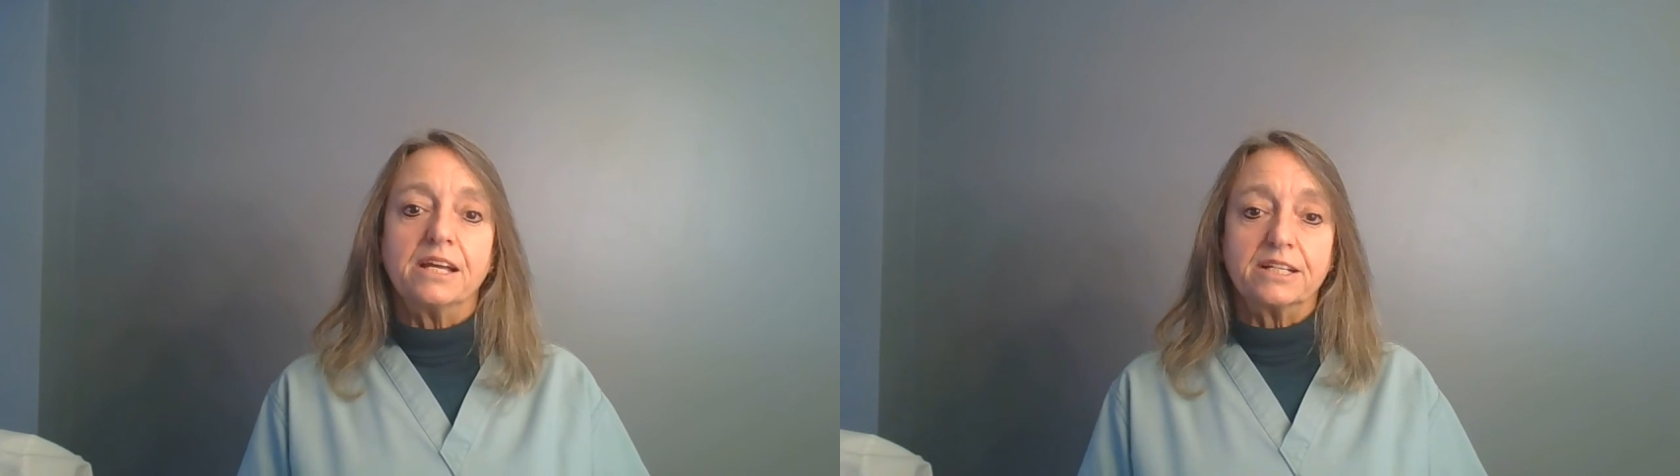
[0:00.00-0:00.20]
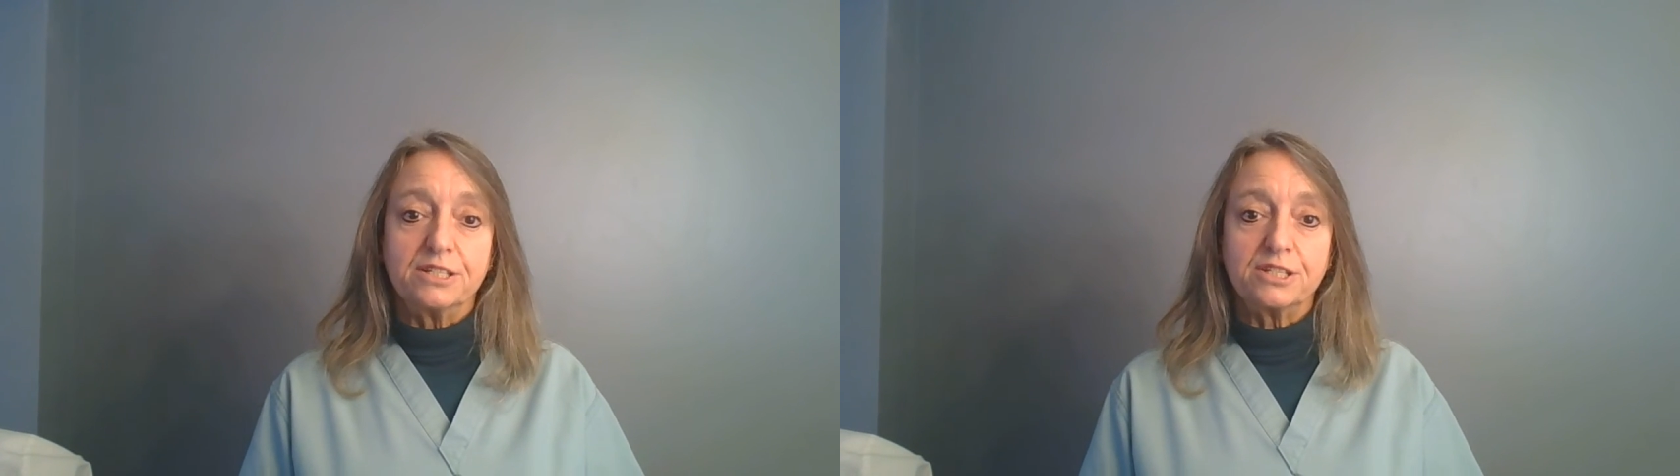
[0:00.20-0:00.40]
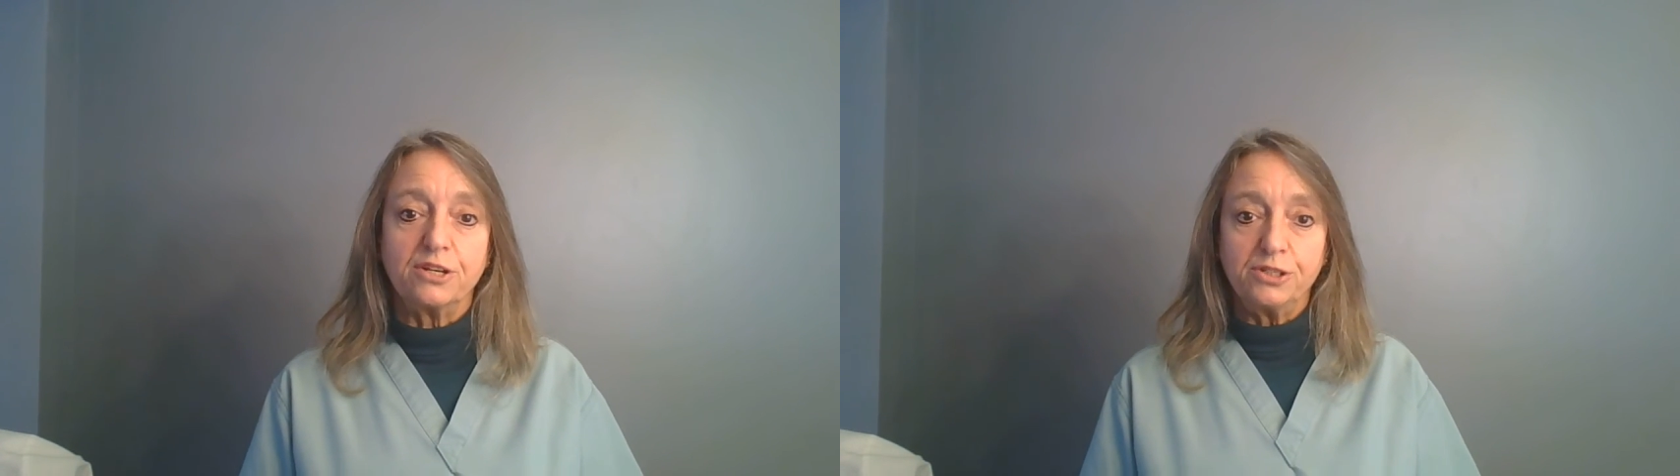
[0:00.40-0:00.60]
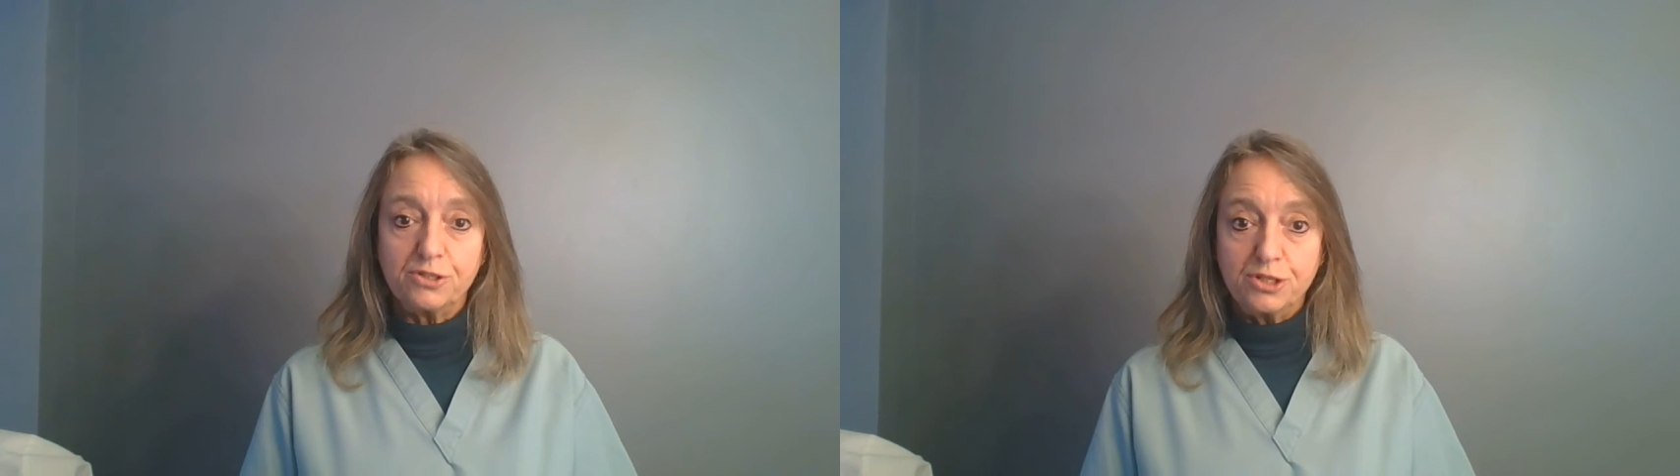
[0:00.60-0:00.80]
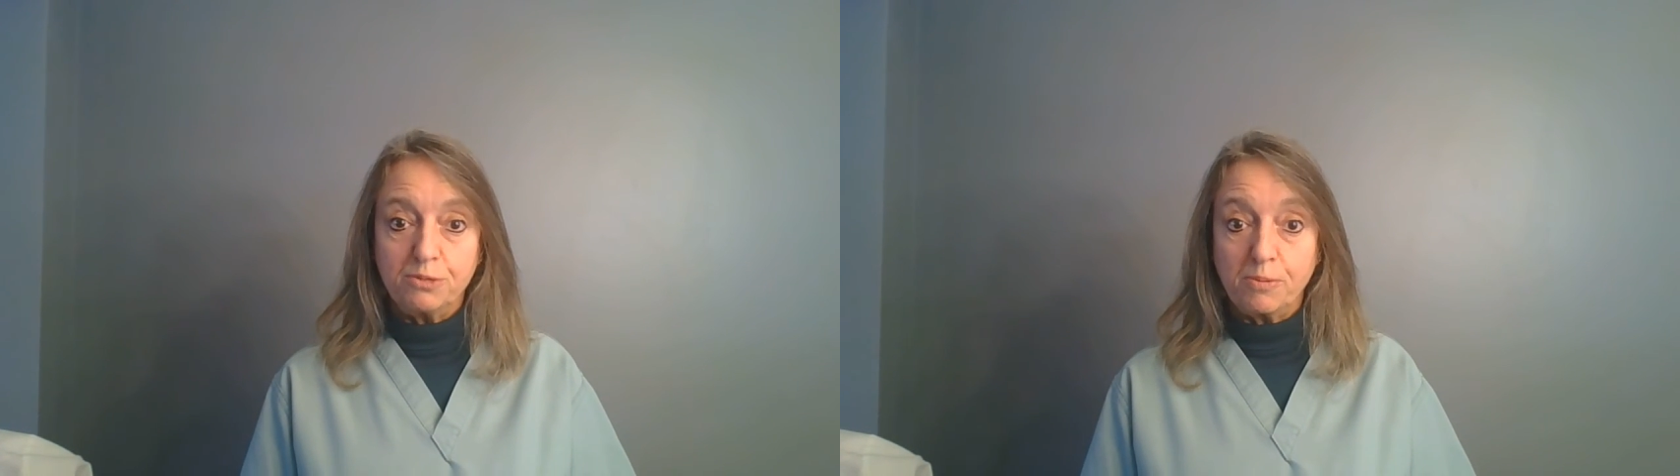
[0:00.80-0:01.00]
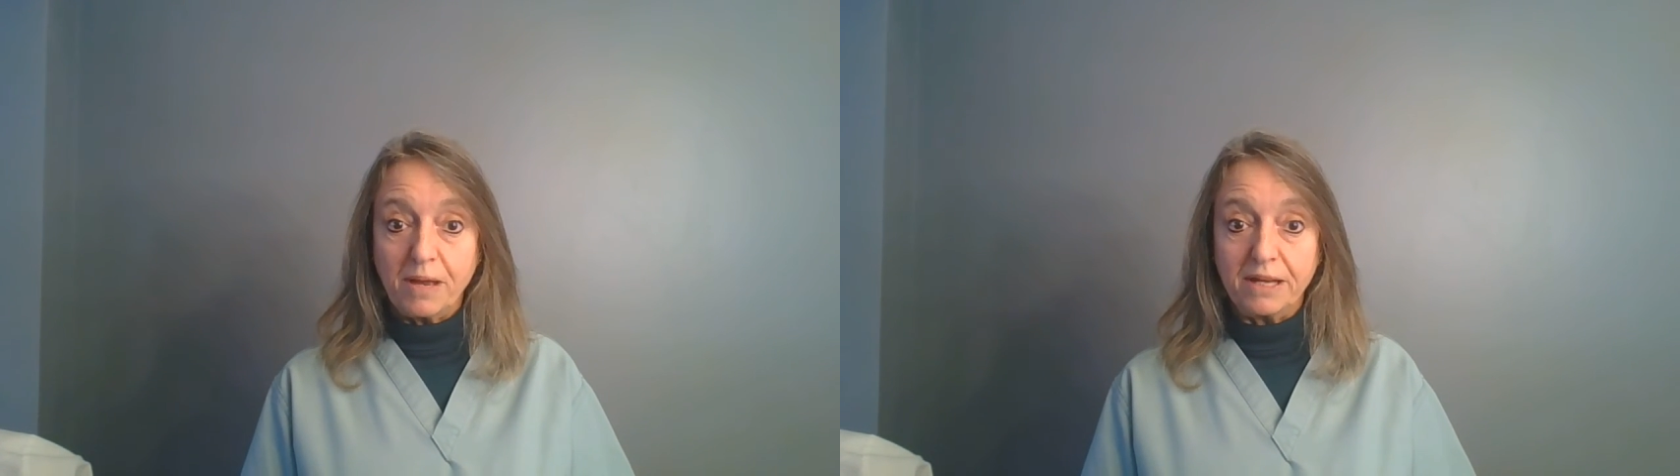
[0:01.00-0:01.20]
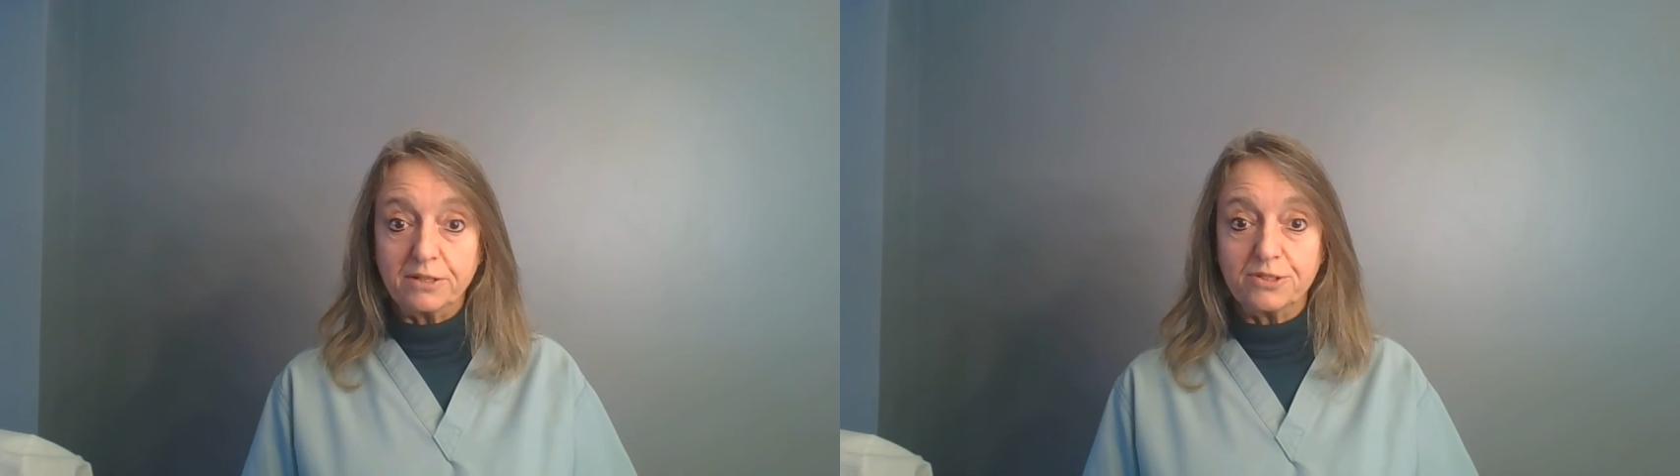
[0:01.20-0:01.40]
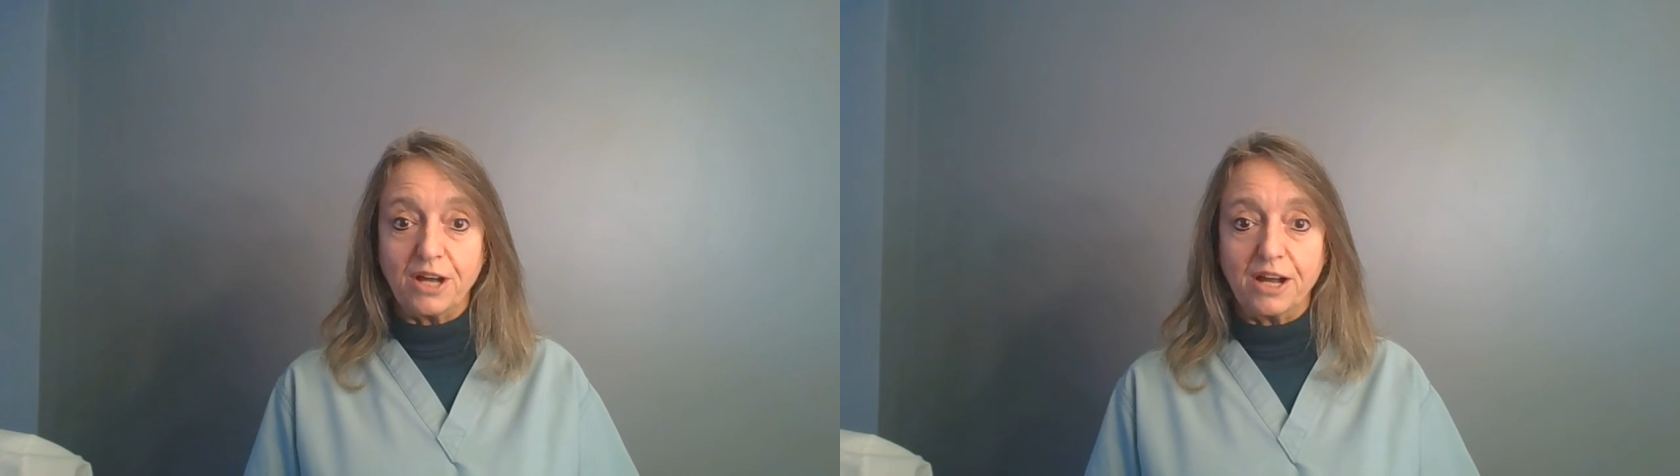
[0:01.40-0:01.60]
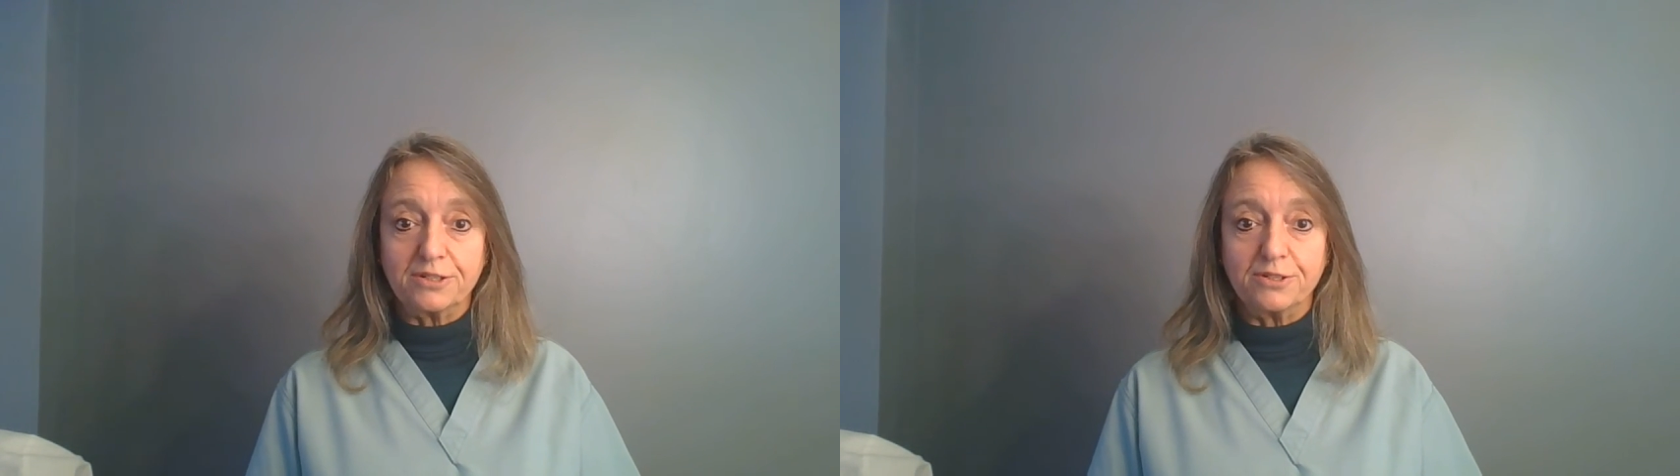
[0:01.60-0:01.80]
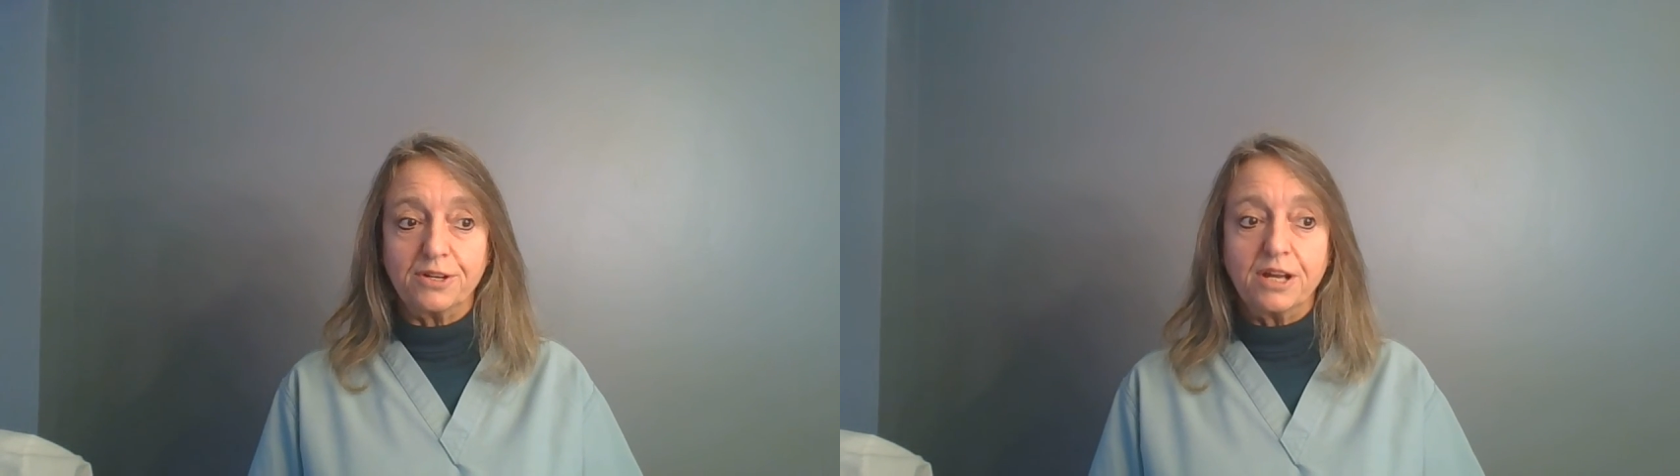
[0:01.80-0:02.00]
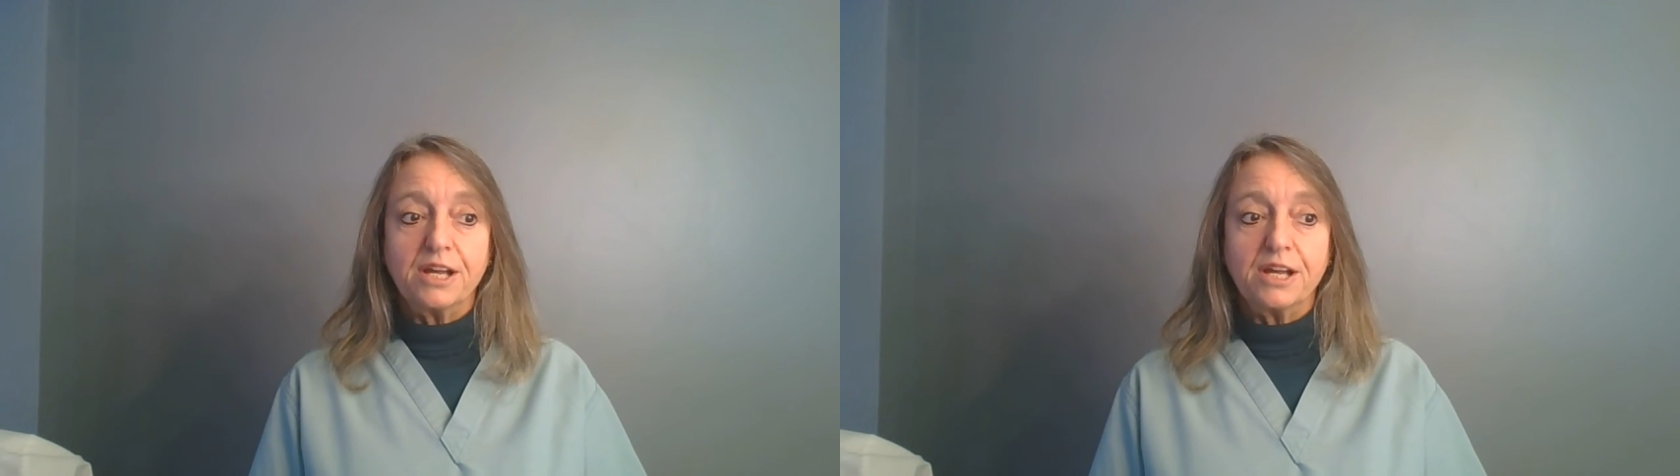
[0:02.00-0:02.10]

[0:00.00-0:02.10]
Consult your Duber medical doctor